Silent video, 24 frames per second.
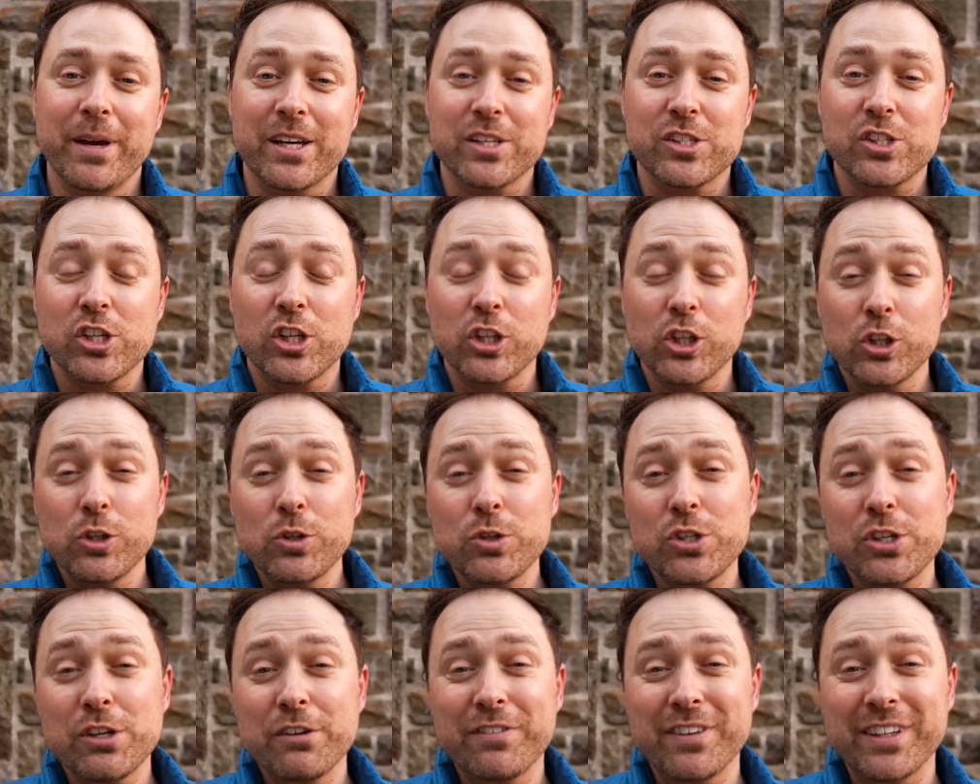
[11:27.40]

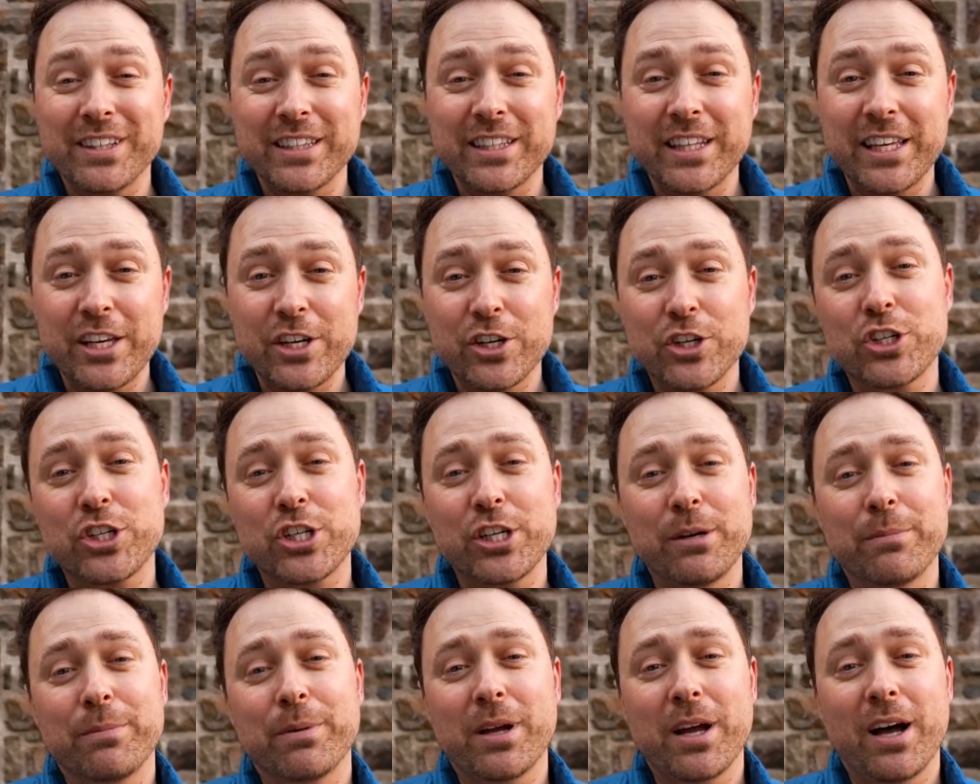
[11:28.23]
exclusive
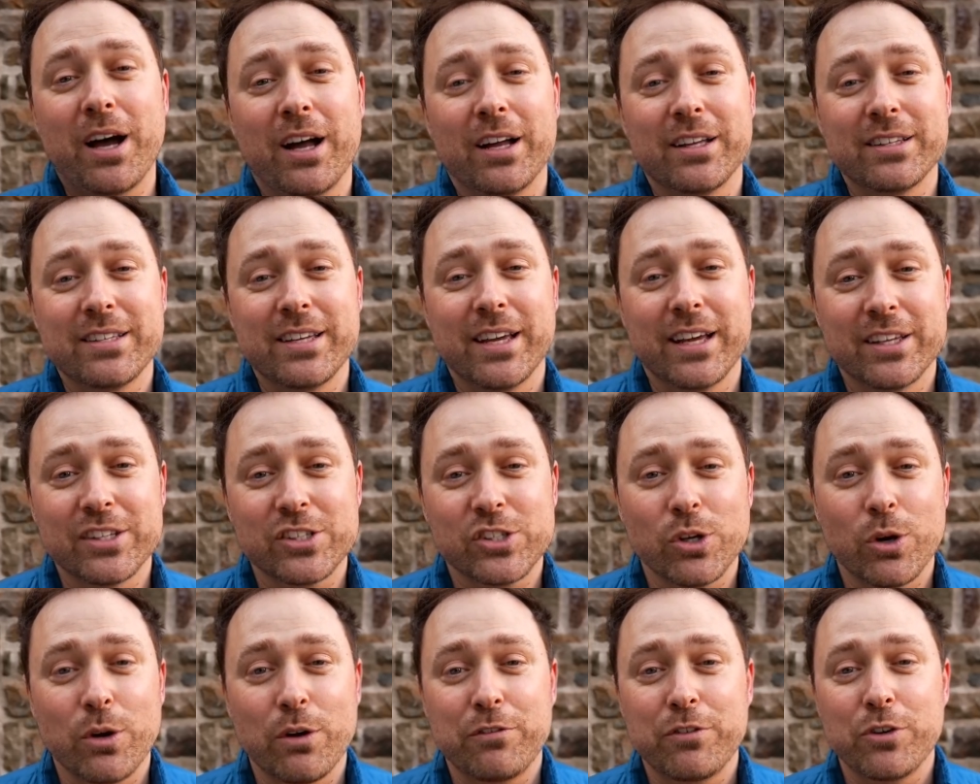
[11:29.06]
leadership content.
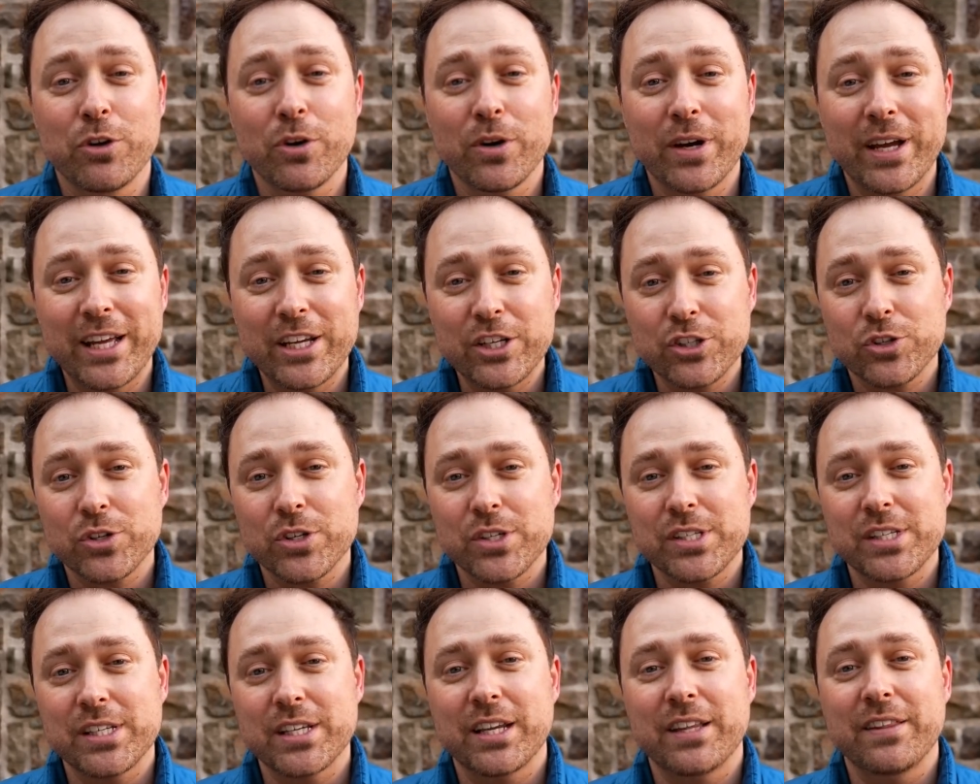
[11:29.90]
So if you're
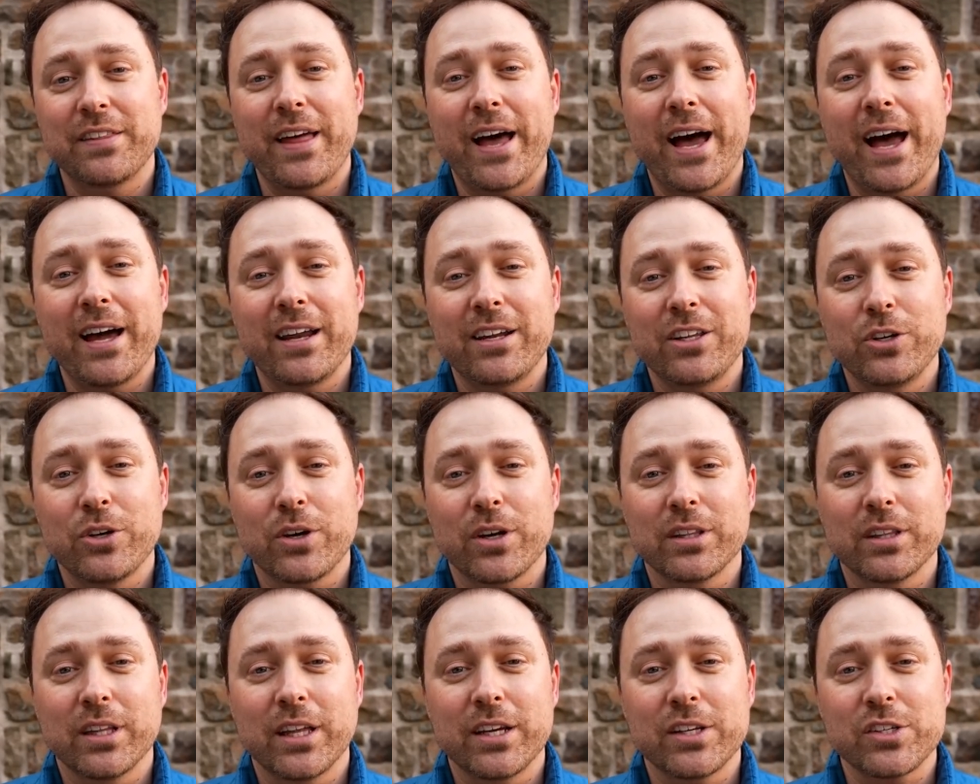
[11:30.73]
interested in that, you
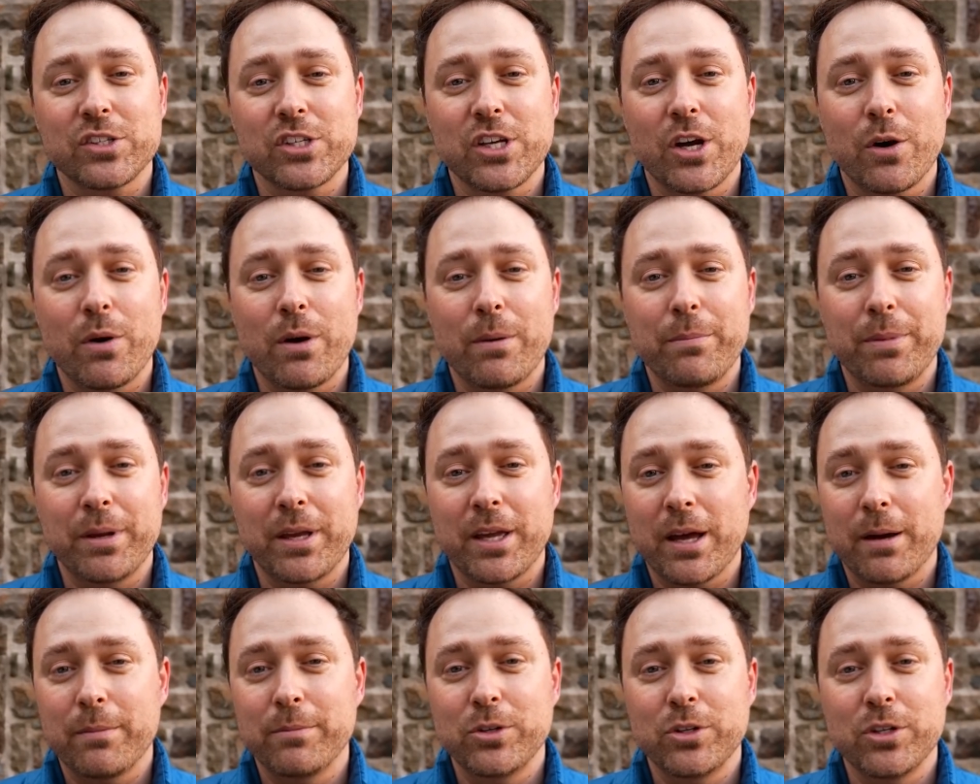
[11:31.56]
can let us know at
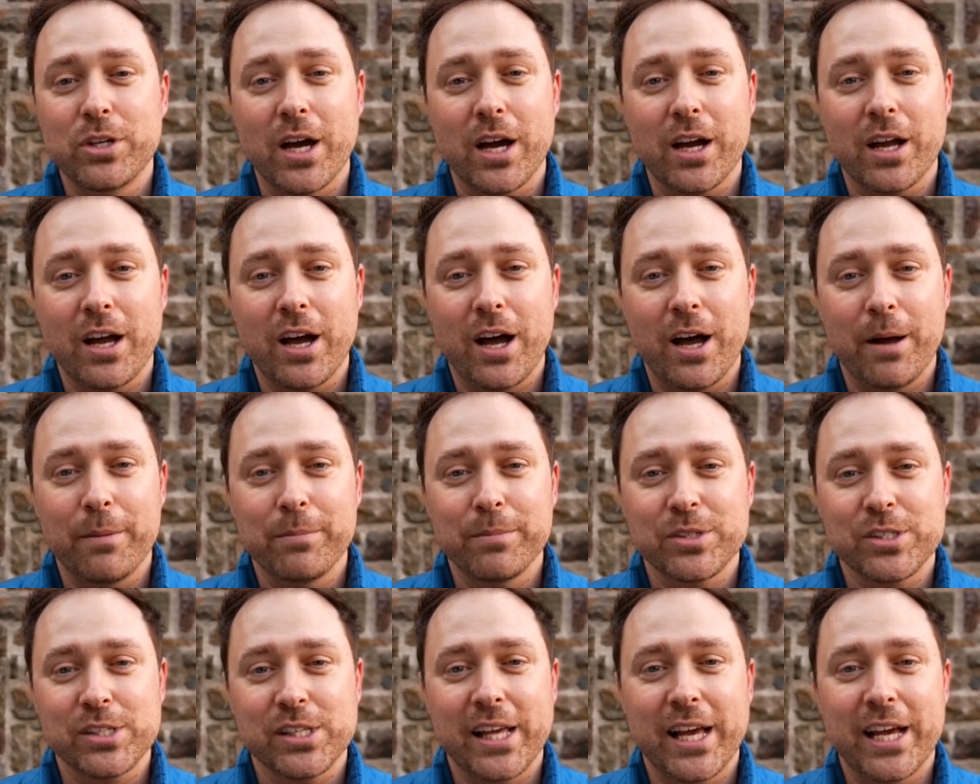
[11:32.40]

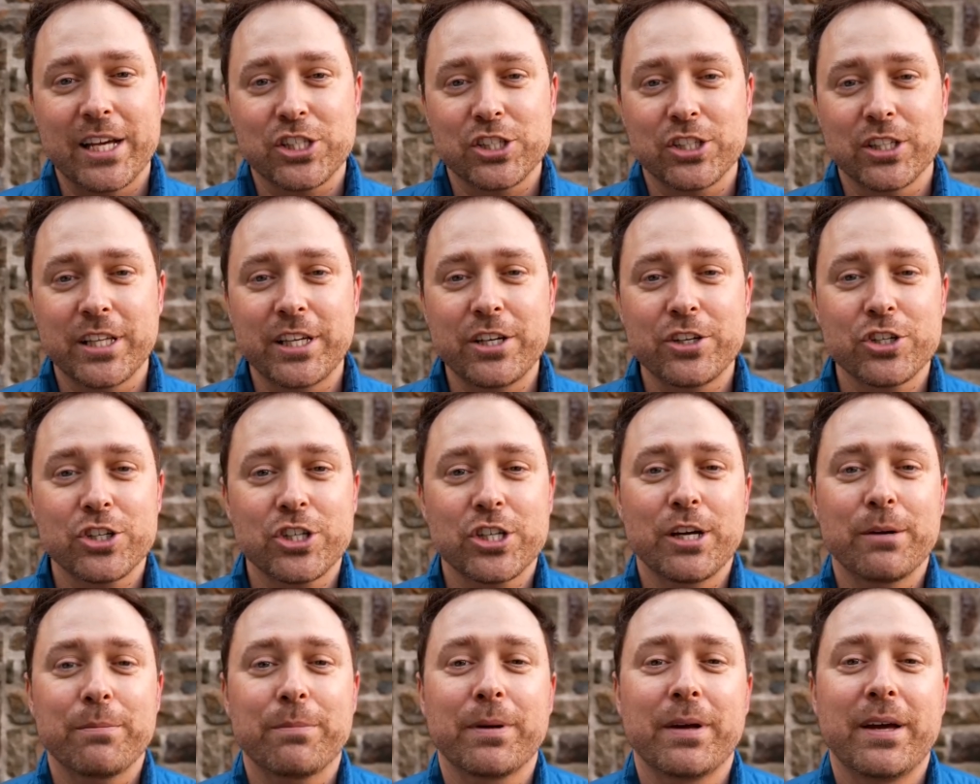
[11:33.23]

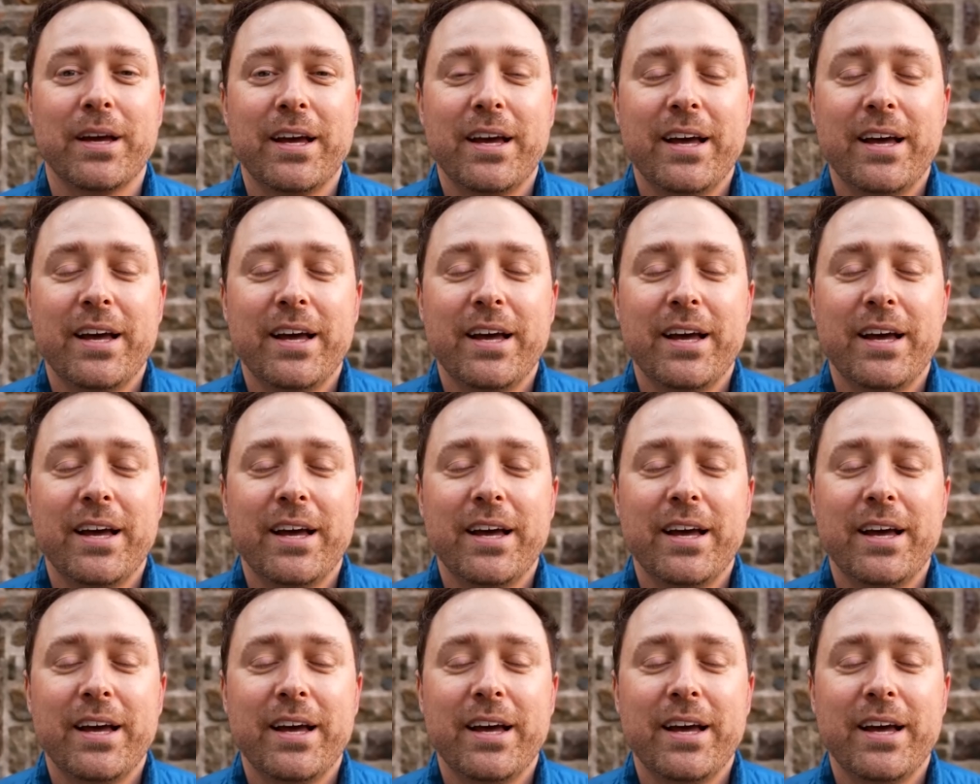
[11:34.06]
becomenew.com/leadership.